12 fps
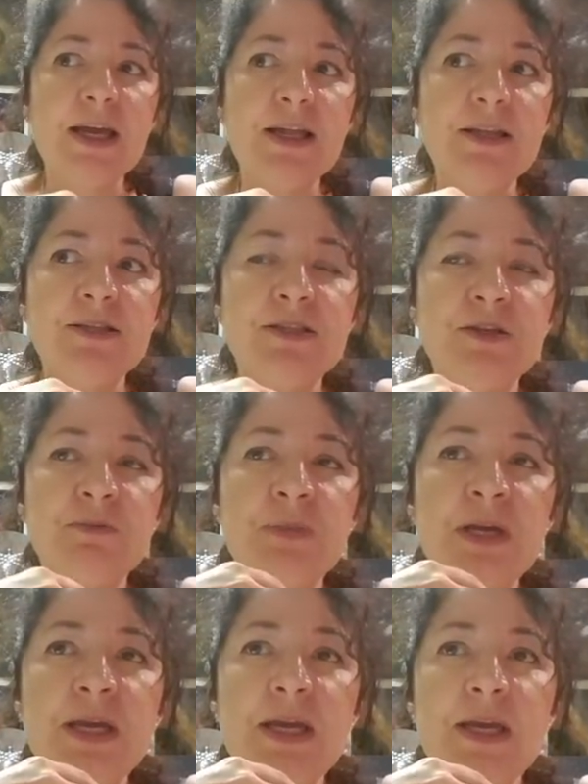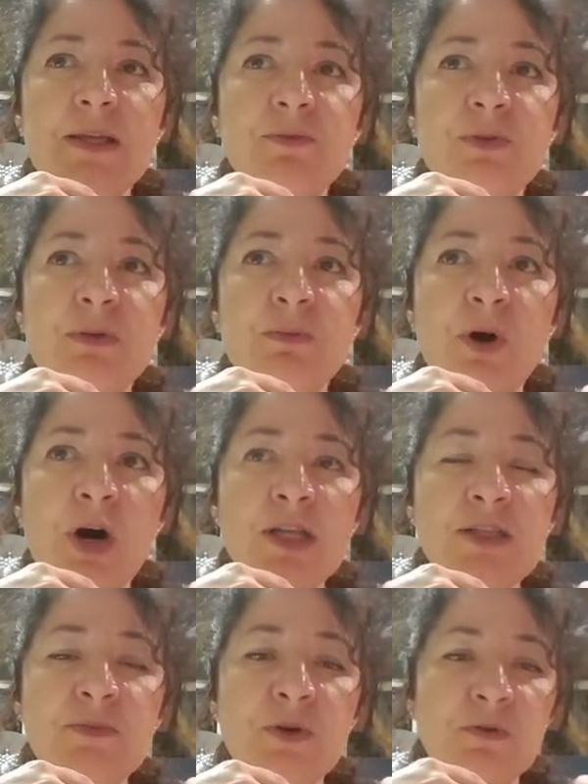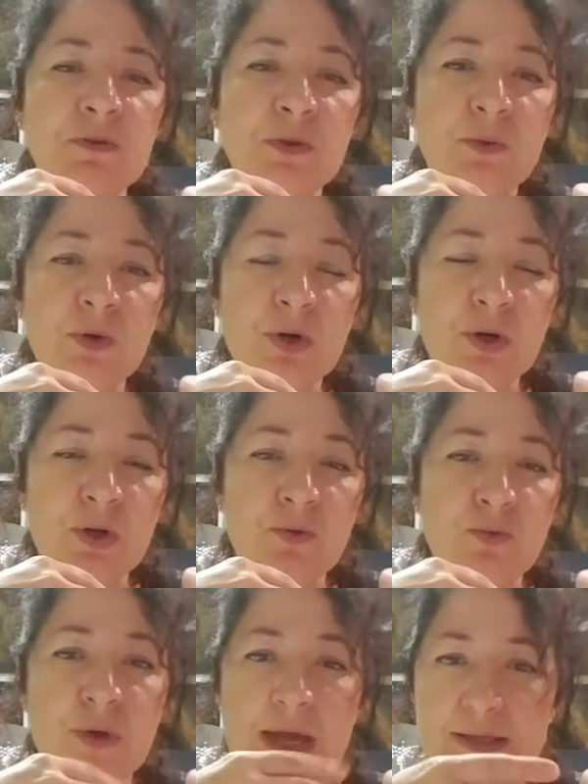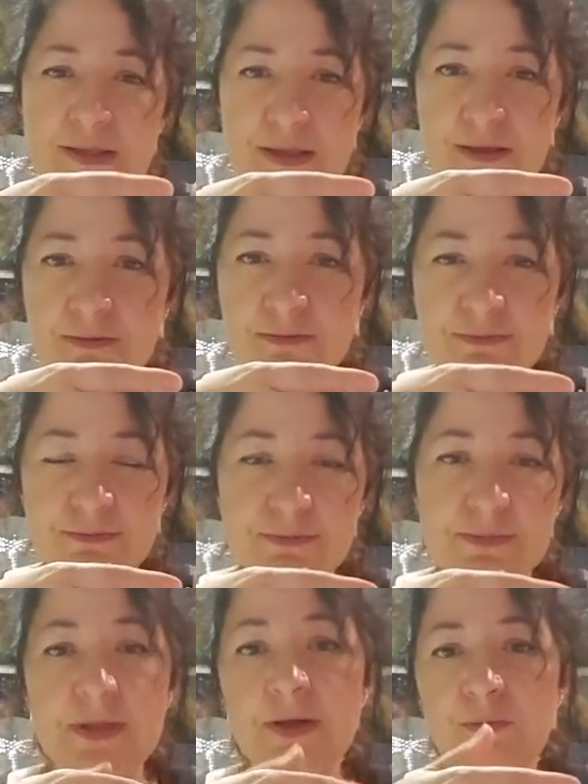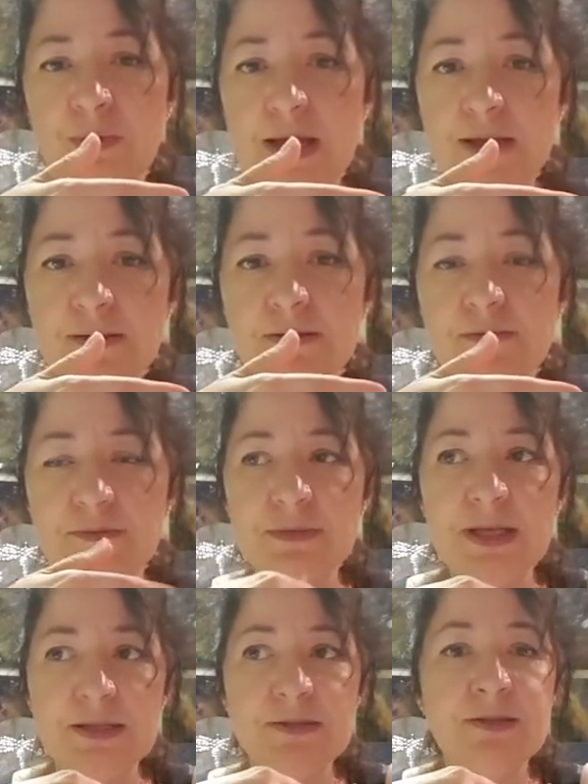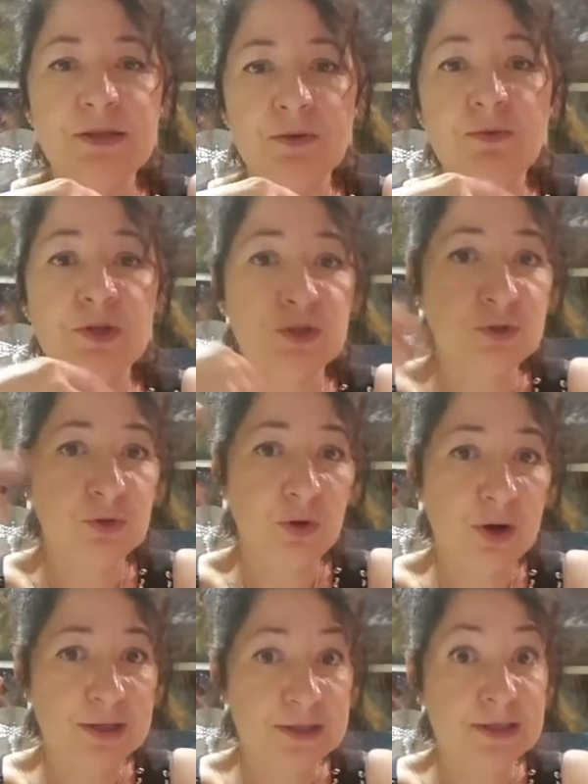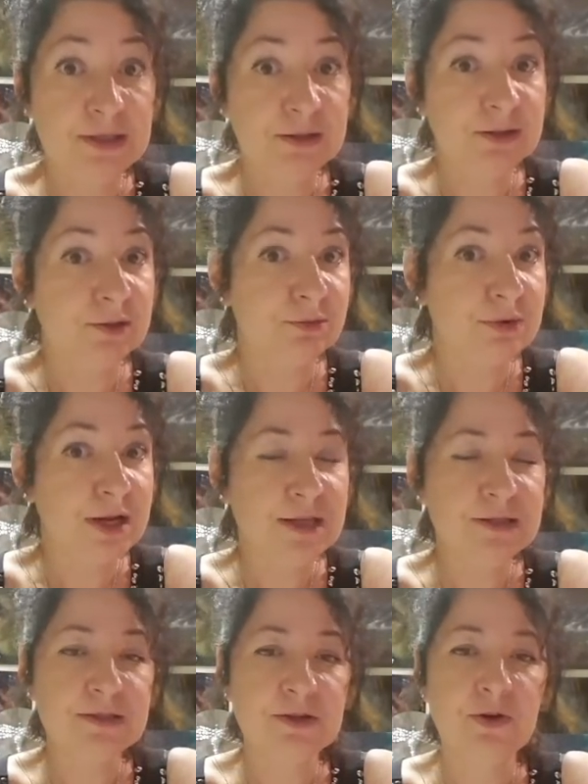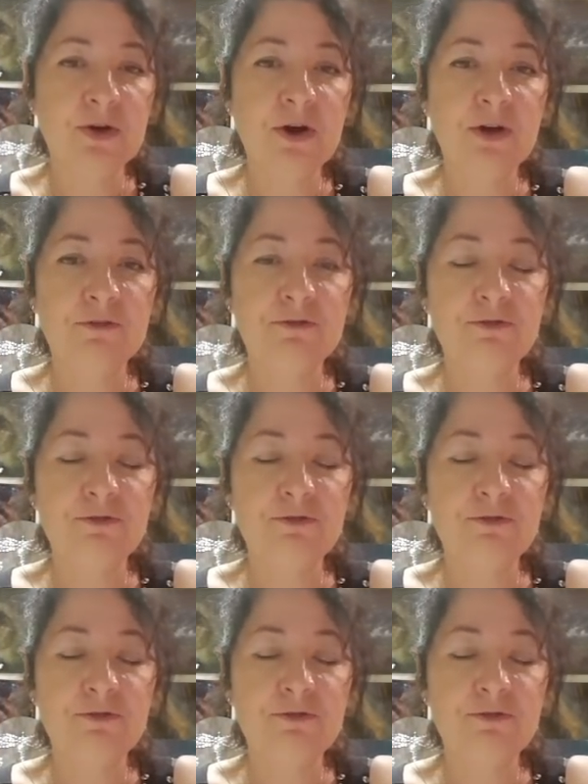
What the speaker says: to me, it reminds me of the word resin, La Res. That's the original idea, La Res, so kind